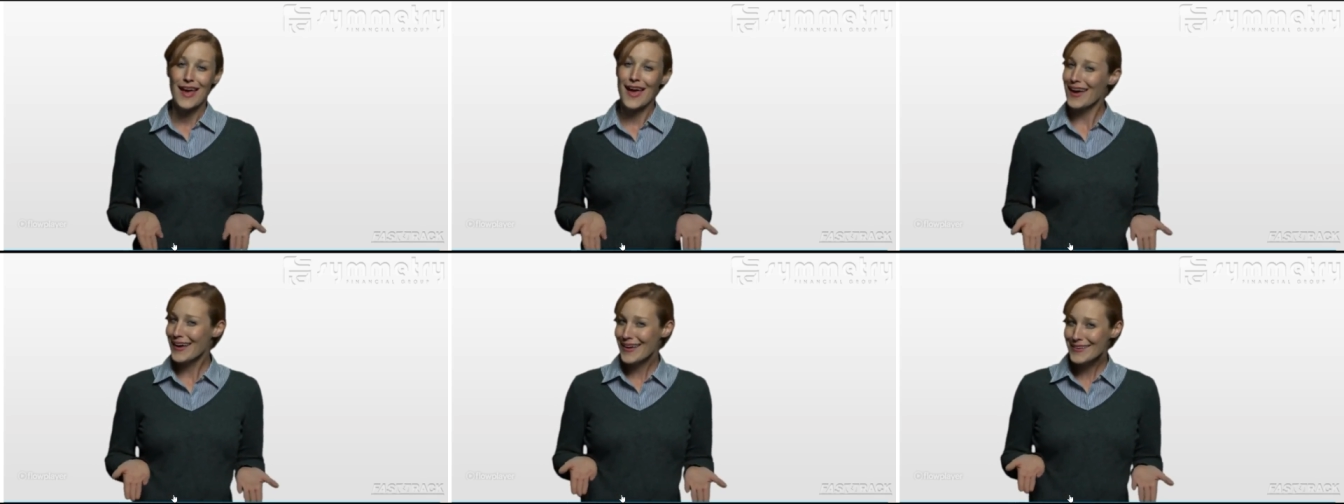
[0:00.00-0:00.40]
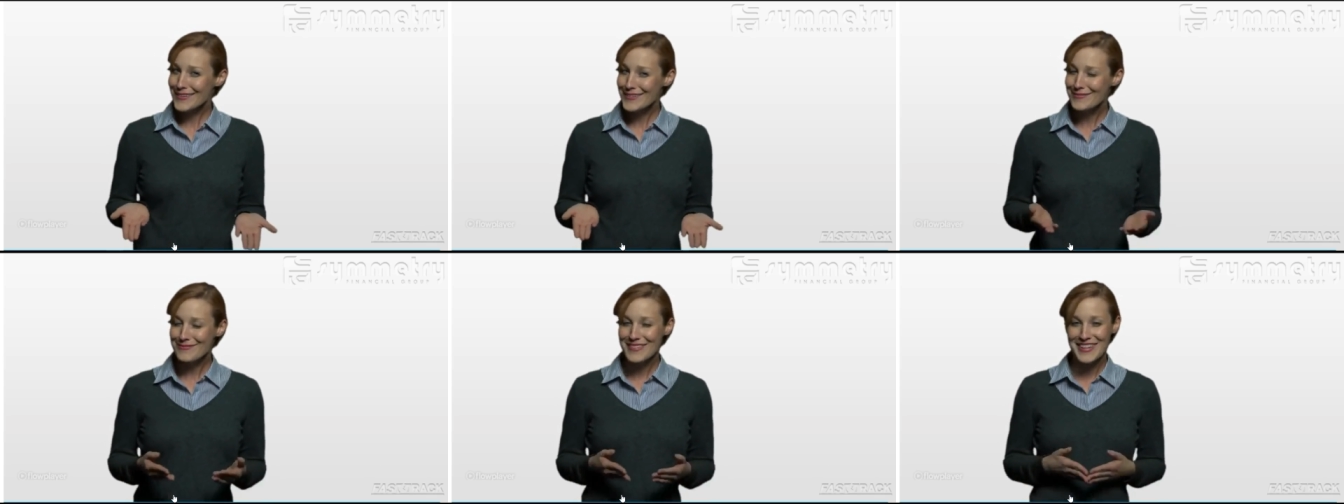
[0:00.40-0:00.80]

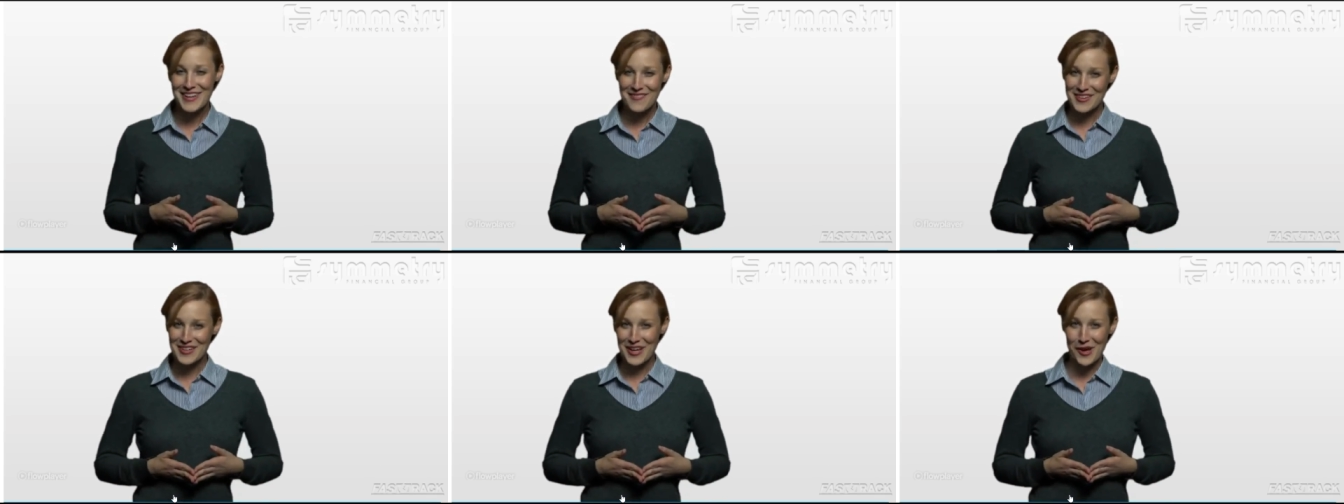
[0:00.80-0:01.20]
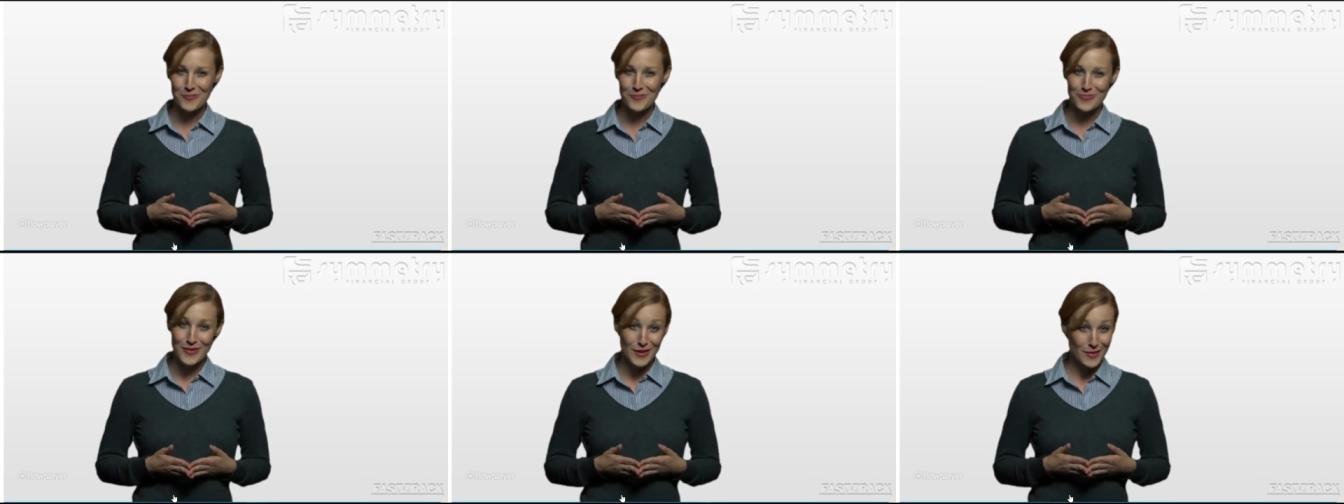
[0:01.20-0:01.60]
And you never
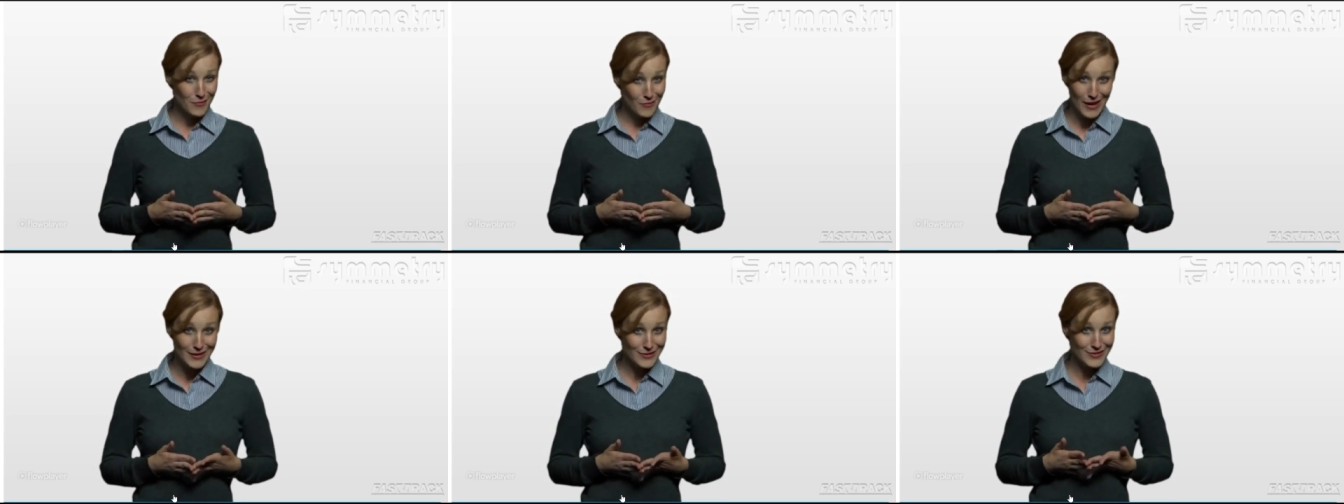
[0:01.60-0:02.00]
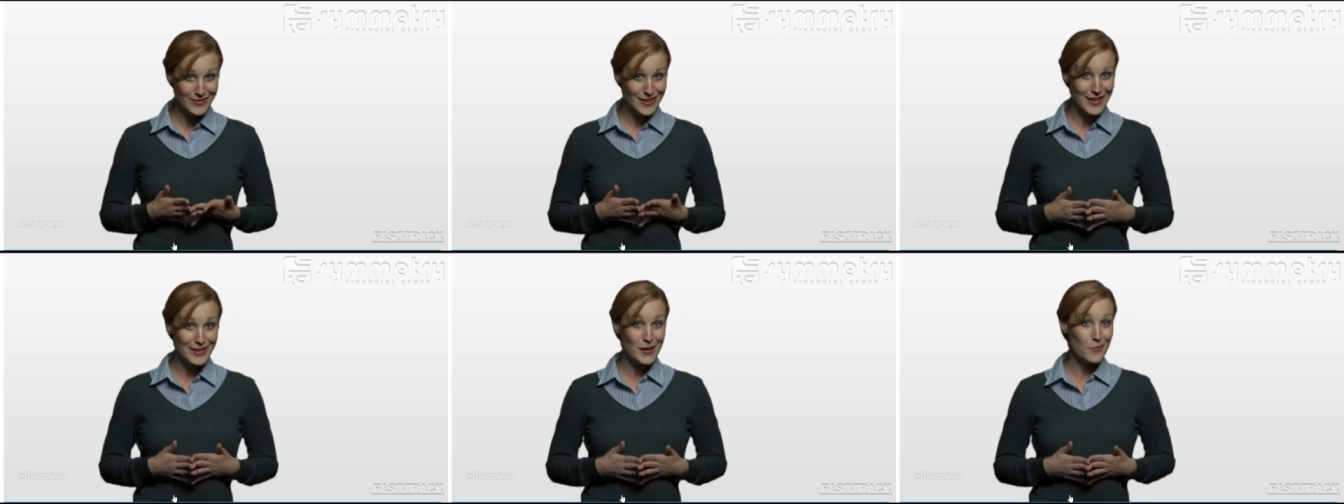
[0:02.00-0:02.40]
know, you might just
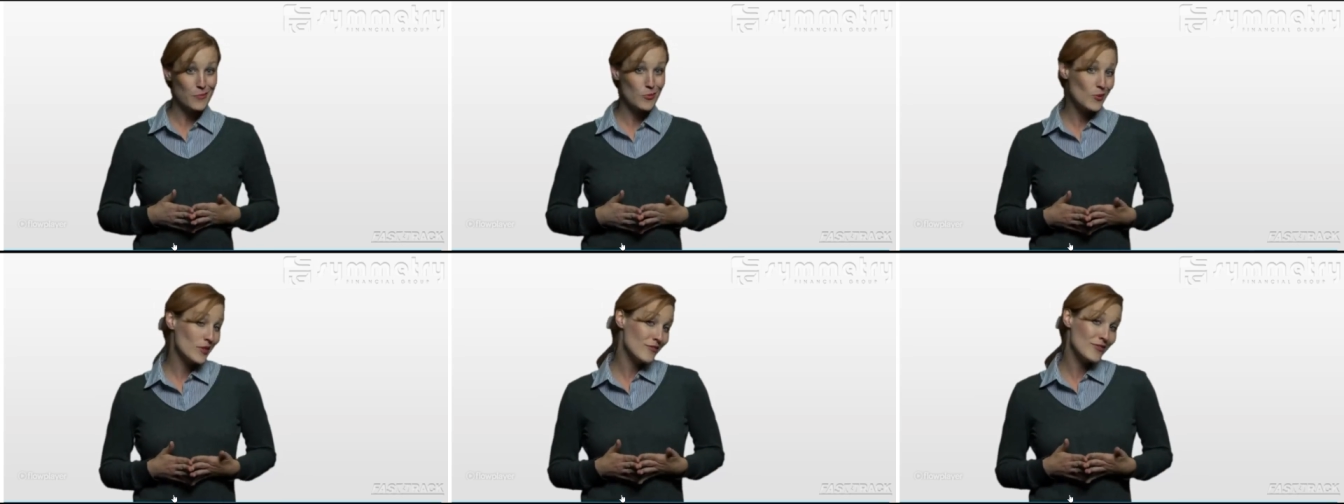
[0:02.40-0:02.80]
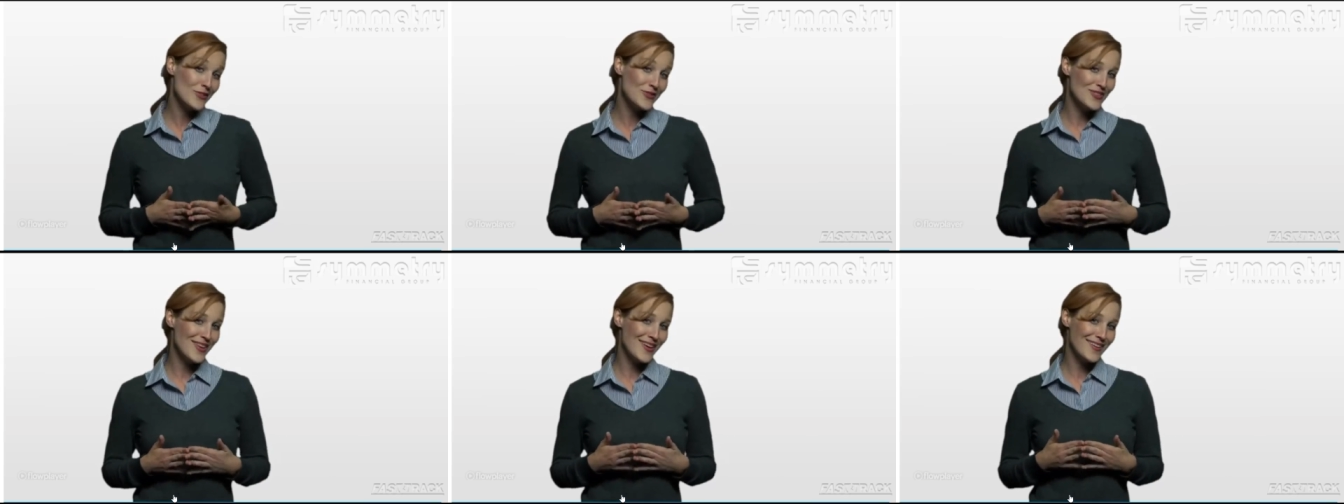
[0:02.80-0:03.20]
end up with a
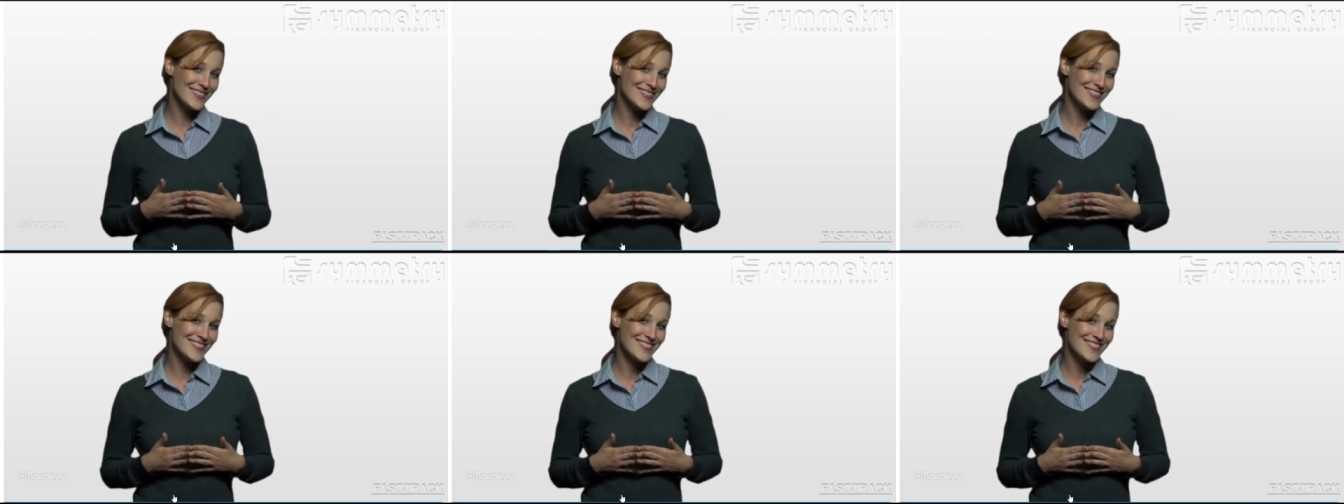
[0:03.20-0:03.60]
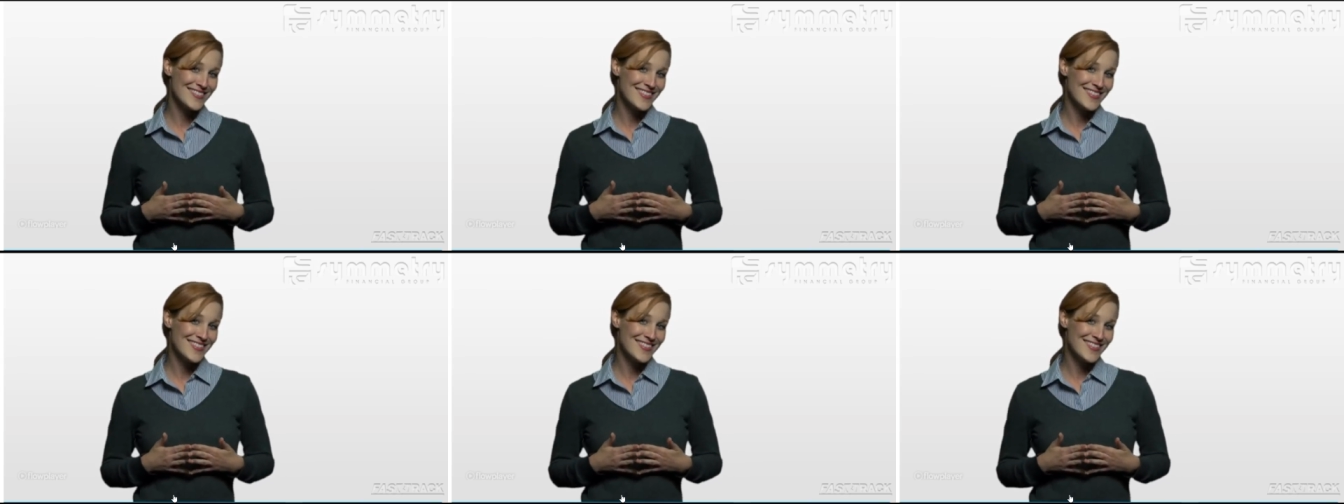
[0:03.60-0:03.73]
few sales.